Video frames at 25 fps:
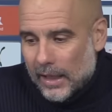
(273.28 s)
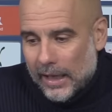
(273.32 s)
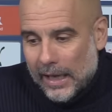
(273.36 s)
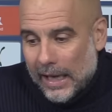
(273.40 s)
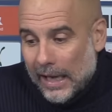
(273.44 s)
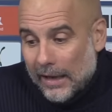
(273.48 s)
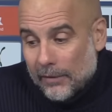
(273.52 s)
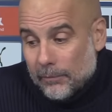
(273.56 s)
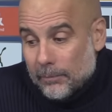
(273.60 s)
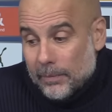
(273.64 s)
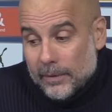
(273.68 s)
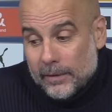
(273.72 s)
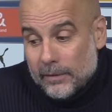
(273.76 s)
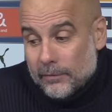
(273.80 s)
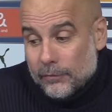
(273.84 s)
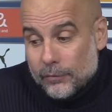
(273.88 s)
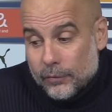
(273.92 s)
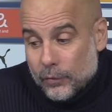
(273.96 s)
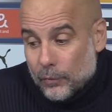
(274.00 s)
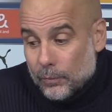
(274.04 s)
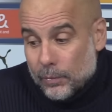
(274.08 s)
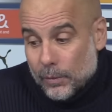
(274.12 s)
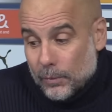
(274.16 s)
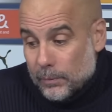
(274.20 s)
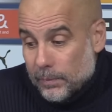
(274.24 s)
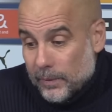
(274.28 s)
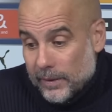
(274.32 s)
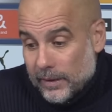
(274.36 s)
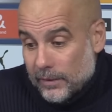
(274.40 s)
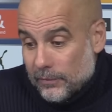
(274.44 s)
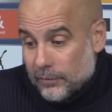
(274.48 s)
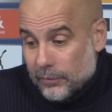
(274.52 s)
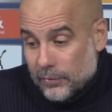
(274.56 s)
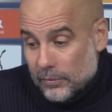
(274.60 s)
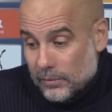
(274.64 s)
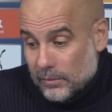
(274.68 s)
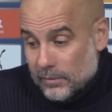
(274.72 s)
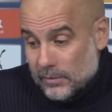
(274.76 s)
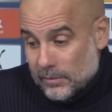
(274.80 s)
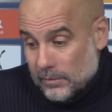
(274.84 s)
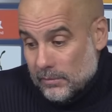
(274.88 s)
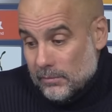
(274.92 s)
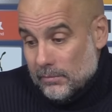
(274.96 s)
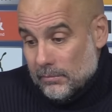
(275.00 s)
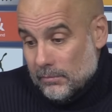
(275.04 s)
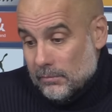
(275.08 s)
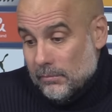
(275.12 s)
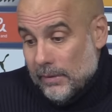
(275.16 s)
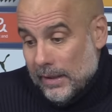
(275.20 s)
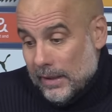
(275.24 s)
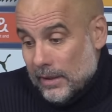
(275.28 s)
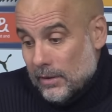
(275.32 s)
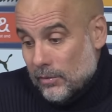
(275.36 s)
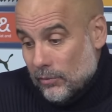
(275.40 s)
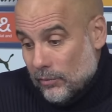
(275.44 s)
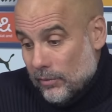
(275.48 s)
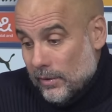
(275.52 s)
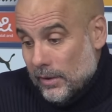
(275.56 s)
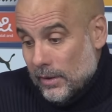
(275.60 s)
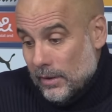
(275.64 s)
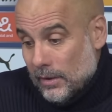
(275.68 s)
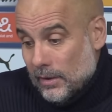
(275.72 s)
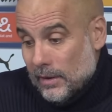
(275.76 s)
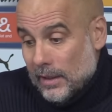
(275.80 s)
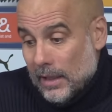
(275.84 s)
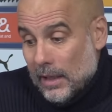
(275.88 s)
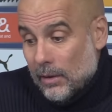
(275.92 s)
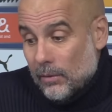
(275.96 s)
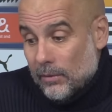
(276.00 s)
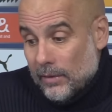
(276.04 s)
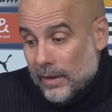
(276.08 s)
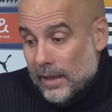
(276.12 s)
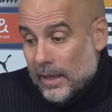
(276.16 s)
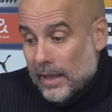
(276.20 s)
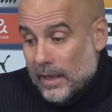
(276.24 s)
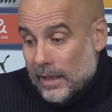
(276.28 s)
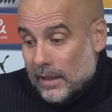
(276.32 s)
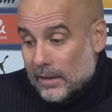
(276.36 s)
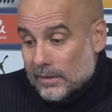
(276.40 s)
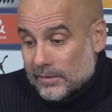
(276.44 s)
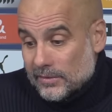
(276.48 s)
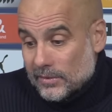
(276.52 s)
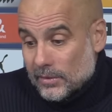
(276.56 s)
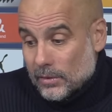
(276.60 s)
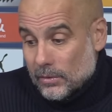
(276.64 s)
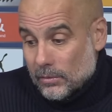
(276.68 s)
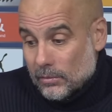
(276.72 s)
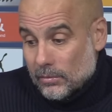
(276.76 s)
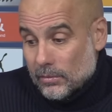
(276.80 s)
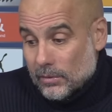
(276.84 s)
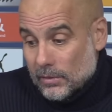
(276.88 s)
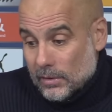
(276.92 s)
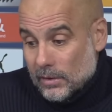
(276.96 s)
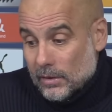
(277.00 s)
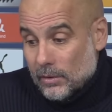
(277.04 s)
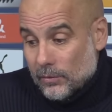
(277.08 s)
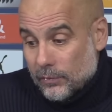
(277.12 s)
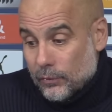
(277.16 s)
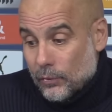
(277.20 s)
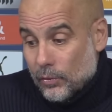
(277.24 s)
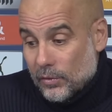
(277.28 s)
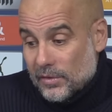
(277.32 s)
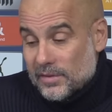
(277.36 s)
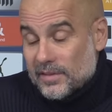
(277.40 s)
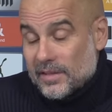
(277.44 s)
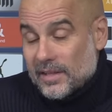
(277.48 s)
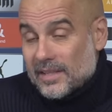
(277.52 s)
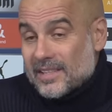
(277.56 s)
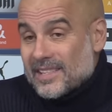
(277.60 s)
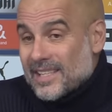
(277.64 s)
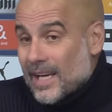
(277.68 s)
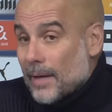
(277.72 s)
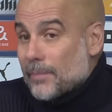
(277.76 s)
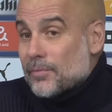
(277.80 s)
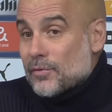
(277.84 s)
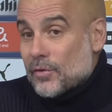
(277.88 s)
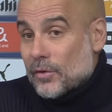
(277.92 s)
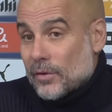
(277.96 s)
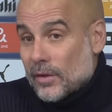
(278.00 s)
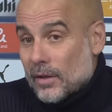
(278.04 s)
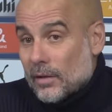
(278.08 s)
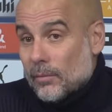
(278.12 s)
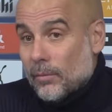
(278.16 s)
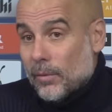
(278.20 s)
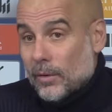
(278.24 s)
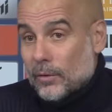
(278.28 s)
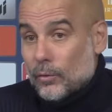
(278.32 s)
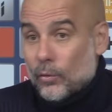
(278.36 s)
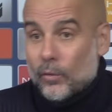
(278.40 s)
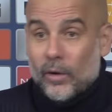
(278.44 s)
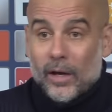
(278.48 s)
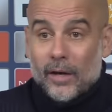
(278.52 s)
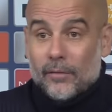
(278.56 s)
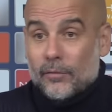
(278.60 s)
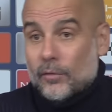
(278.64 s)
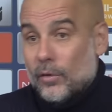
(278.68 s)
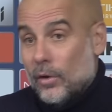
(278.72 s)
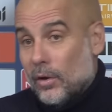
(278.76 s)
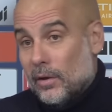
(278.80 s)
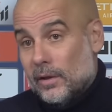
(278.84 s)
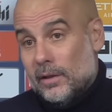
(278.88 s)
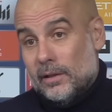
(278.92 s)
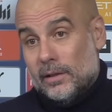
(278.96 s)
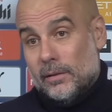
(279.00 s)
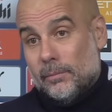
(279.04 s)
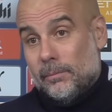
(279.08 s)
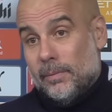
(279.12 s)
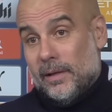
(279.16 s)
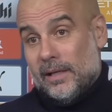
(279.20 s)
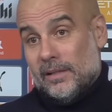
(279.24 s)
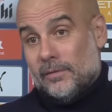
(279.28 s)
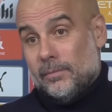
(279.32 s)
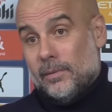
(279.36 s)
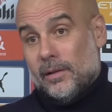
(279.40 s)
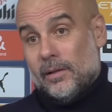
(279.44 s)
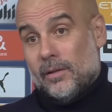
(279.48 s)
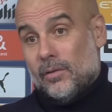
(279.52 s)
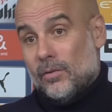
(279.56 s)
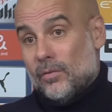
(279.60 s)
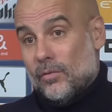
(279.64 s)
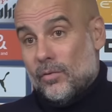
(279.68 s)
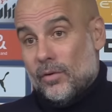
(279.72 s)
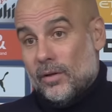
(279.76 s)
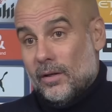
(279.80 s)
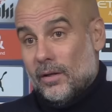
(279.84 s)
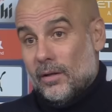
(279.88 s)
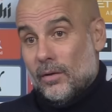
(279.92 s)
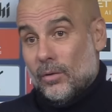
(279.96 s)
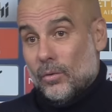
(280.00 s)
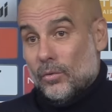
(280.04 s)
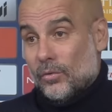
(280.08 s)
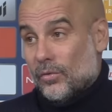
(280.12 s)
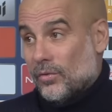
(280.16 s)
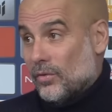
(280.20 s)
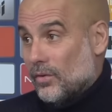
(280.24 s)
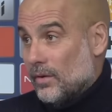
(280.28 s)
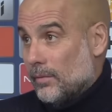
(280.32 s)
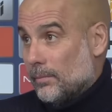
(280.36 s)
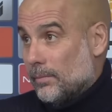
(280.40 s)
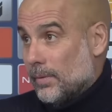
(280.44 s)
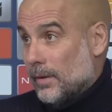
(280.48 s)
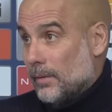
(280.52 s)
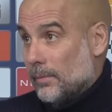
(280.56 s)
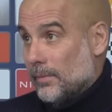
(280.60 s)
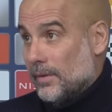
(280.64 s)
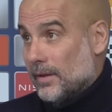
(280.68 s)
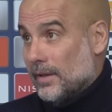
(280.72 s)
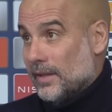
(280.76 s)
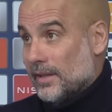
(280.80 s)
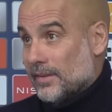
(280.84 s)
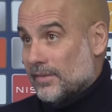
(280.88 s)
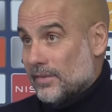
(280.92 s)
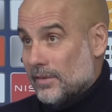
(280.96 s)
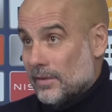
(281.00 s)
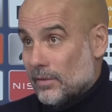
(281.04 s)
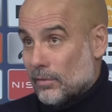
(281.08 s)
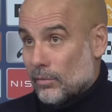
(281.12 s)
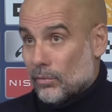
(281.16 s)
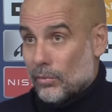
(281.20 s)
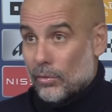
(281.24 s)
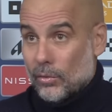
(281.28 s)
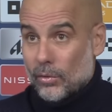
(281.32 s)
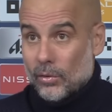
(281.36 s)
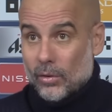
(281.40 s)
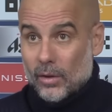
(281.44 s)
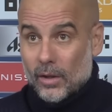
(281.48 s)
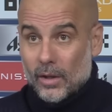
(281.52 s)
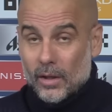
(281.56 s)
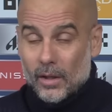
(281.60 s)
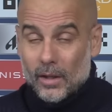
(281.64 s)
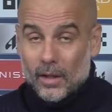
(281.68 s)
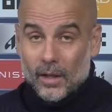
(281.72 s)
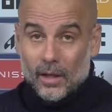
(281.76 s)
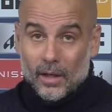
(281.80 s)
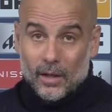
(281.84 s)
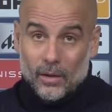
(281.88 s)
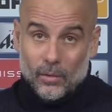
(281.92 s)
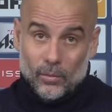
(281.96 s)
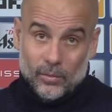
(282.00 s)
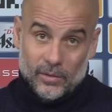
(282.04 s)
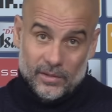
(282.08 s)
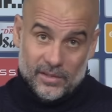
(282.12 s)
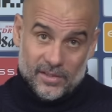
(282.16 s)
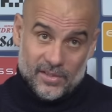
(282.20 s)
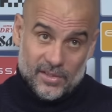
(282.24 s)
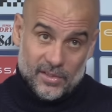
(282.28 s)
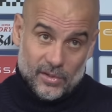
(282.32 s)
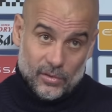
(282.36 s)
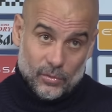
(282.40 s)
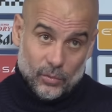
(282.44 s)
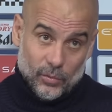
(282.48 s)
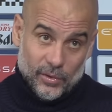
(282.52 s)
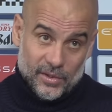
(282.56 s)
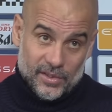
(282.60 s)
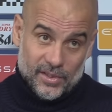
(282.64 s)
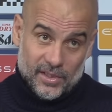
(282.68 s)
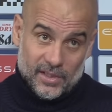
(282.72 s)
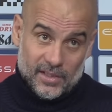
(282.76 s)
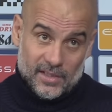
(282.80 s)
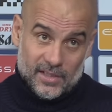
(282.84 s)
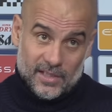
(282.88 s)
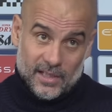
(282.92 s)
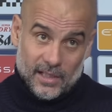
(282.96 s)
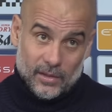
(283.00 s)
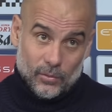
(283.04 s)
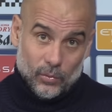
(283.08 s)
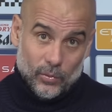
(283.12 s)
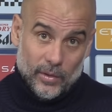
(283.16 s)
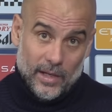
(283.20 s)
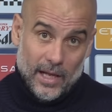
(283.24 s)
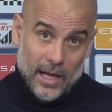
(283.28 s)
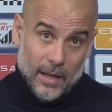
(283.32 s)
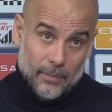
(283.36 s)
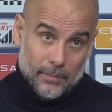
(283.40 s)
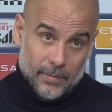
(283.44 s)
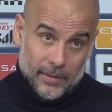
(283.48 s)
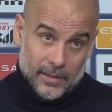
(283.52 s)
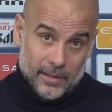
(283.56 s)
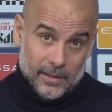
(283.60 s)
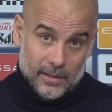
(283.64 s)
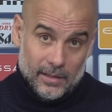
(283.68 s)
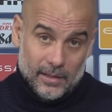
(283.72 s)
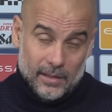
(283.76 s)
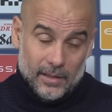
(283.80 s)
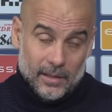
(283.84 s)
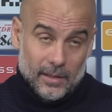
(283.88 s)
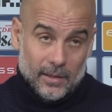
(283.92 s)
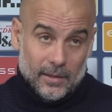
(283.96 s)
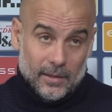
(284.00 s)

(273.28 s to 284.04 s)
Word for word: I've been football player for my career and now there, so of course it's exceptional what we have done in the past, but lose three Premier Leagues in a row with the situations that we happen